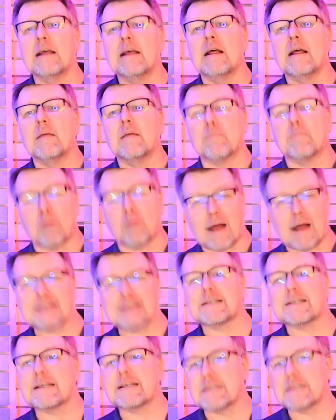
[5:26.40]

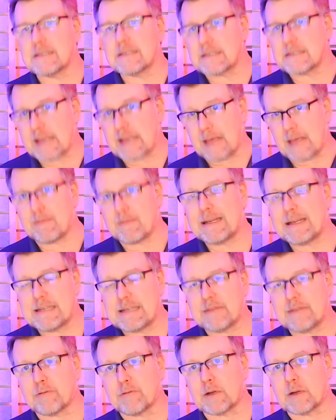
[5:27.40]
processes can be
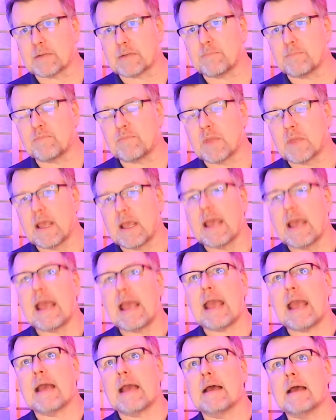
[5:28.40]
different.
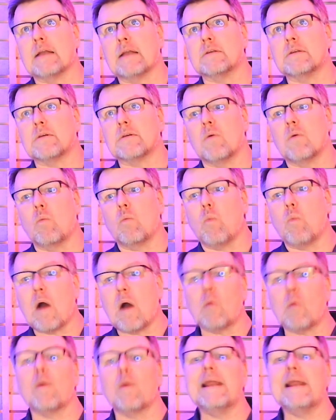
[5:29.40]
And what
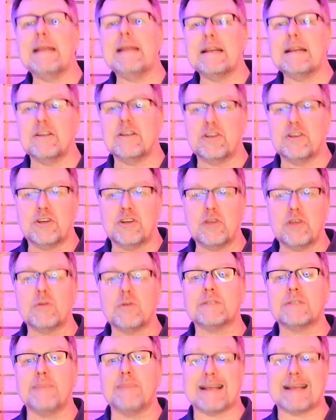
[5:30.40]
we needed to do
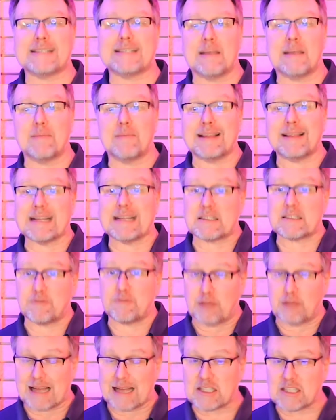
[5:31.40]
is make something that's
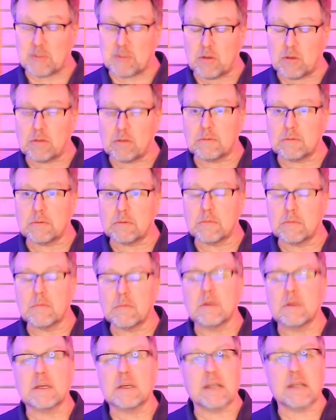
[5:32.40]
flexible,
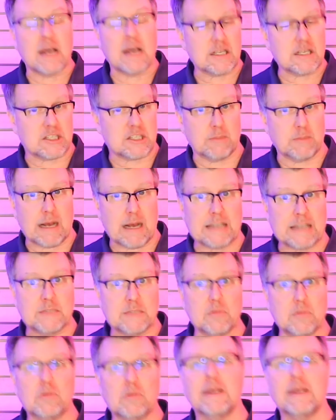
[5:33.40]

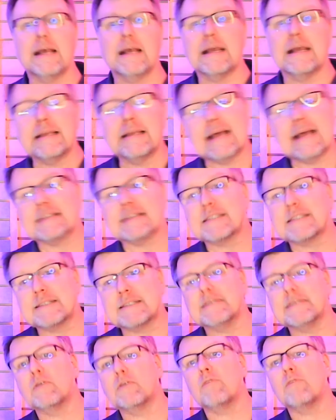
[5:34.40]
customizable, yet
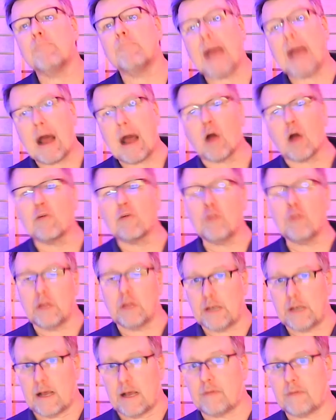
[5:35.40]
still powerful
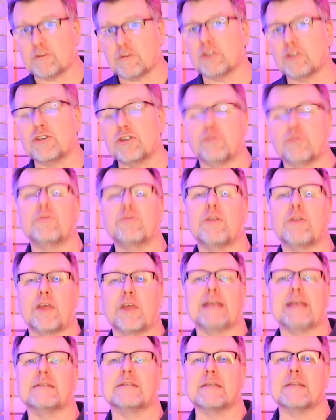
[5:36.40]
enough to do the
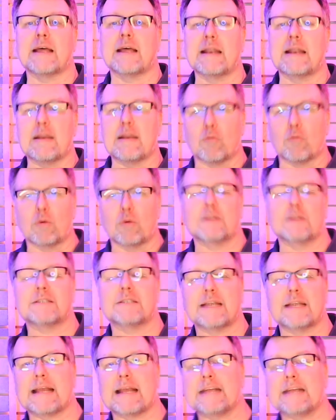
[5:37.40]
things that real
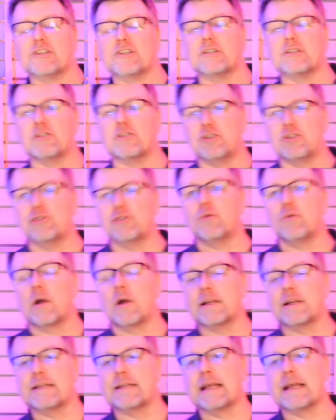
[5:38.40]
estate agents do on a
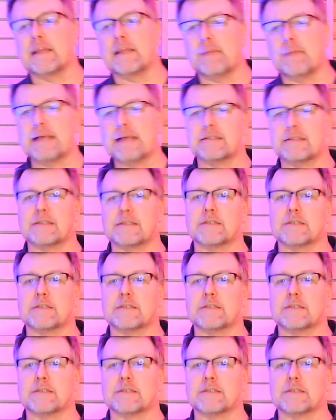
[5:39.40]
daily basis.